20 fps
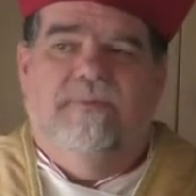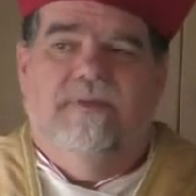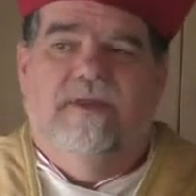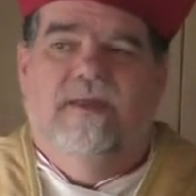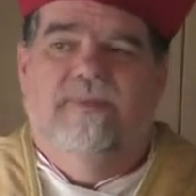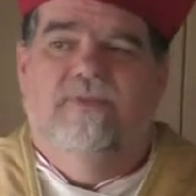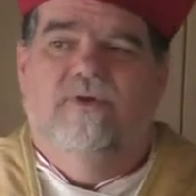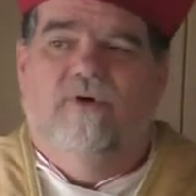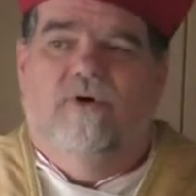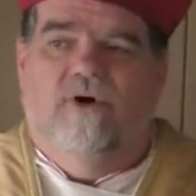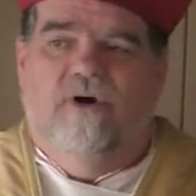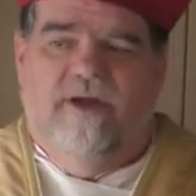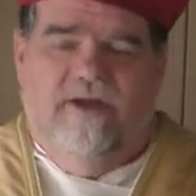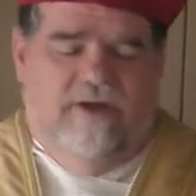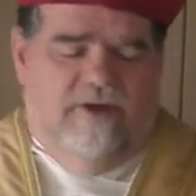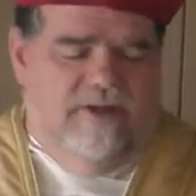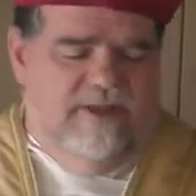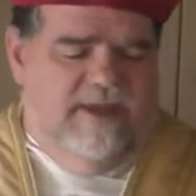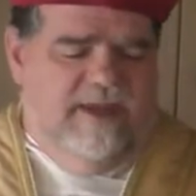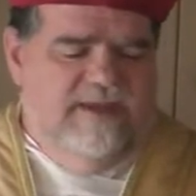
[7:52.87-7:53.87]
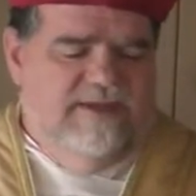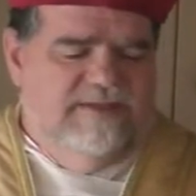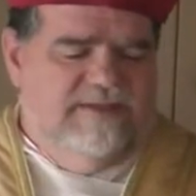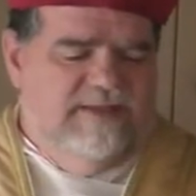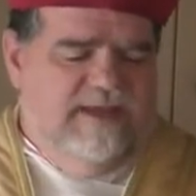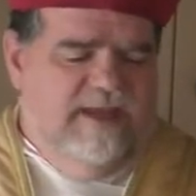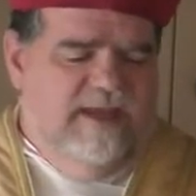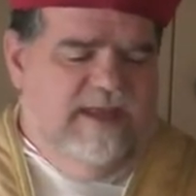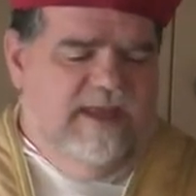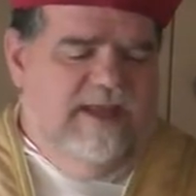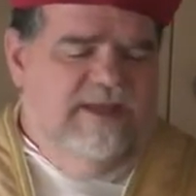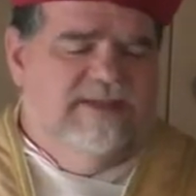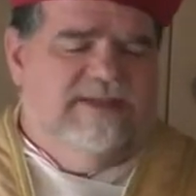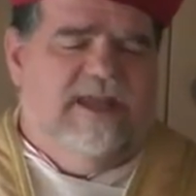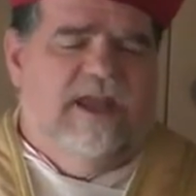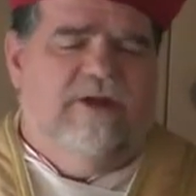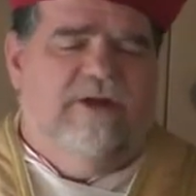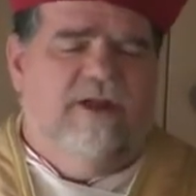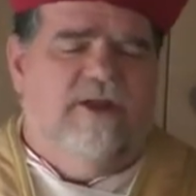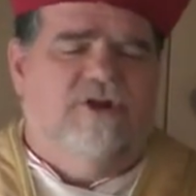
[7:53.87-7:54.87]
And the oil is
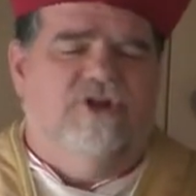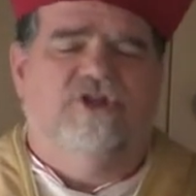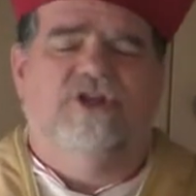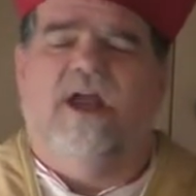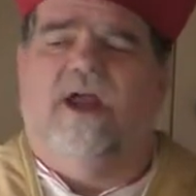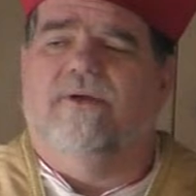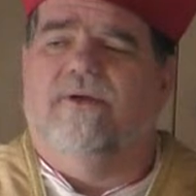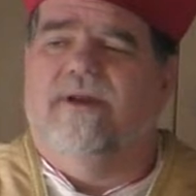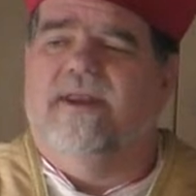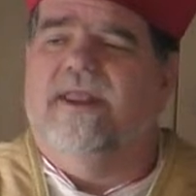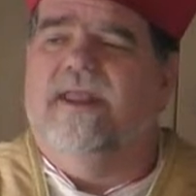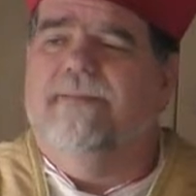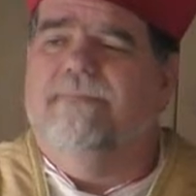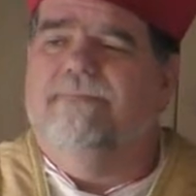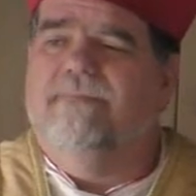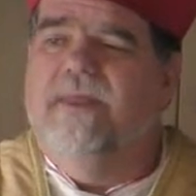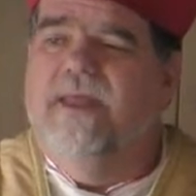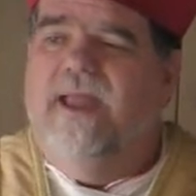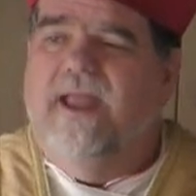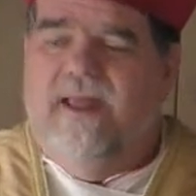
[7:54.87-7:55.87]
interior charity,